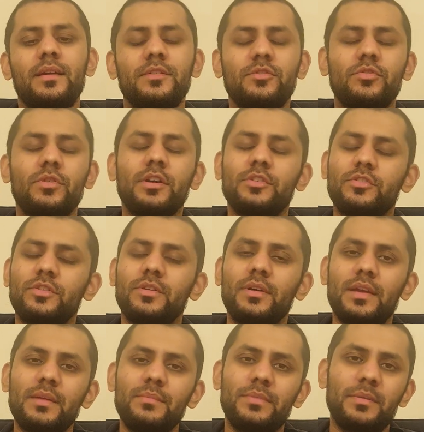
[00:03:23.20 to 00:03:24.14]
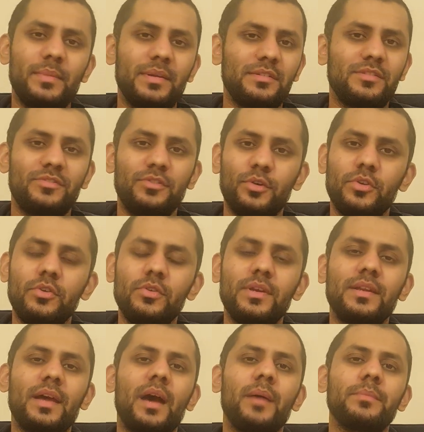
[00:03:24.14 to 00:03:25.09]
structure implemented for you
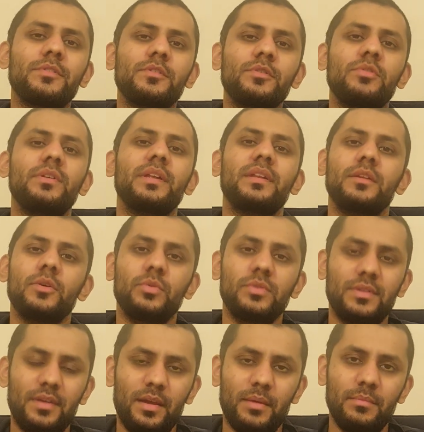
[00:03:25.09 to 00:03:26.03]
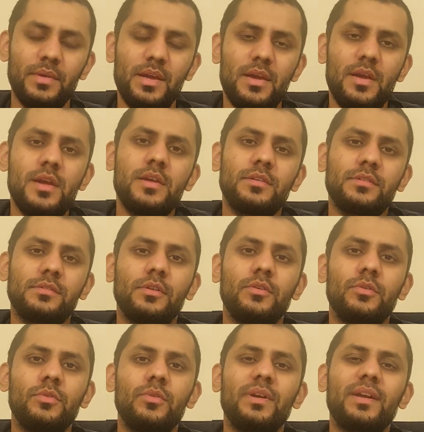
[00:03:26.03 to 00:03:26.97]
in absolutely no time.
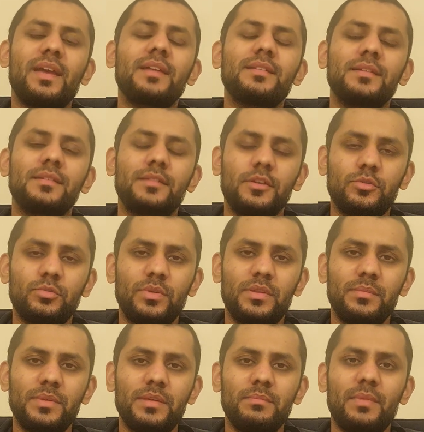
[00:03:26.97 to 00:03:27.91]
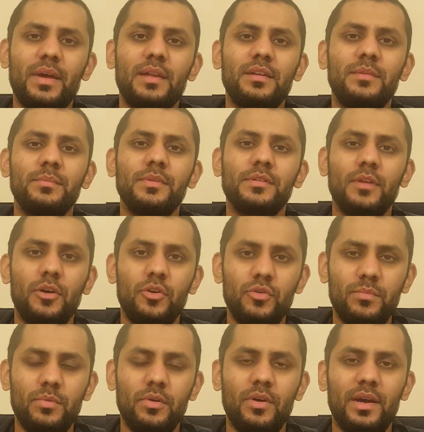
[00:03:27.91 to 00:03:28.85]
So get in touch with me. My name is
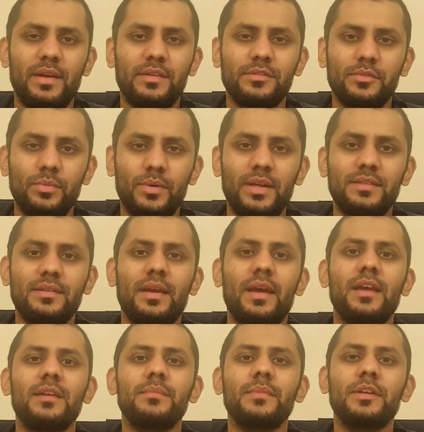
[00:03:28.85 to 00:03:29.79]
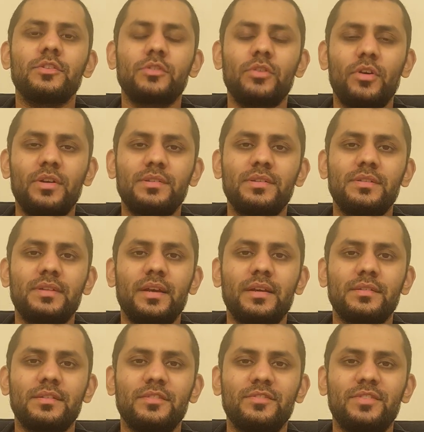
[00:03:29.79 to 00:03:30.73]
Omar Aswat. I am a chartered
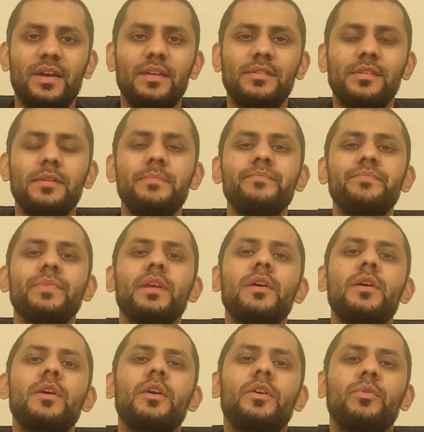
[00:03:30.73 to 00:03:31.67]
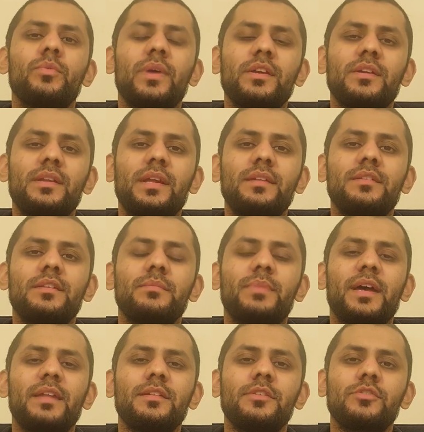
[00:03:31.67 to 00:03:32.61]
tax advisor regulated
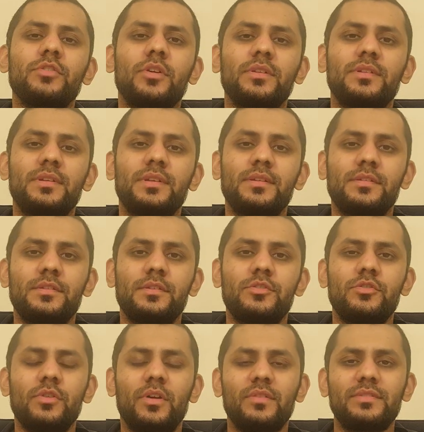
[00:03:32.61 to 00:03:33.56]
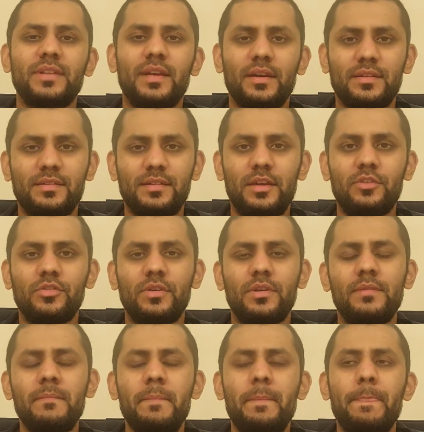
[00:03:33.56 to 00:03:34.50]
by the Chartered Institute of
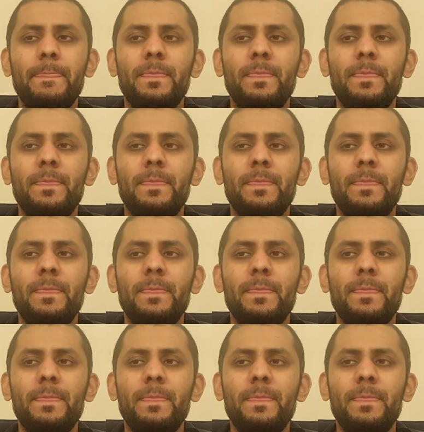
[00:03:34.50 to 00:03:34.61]
Taxation,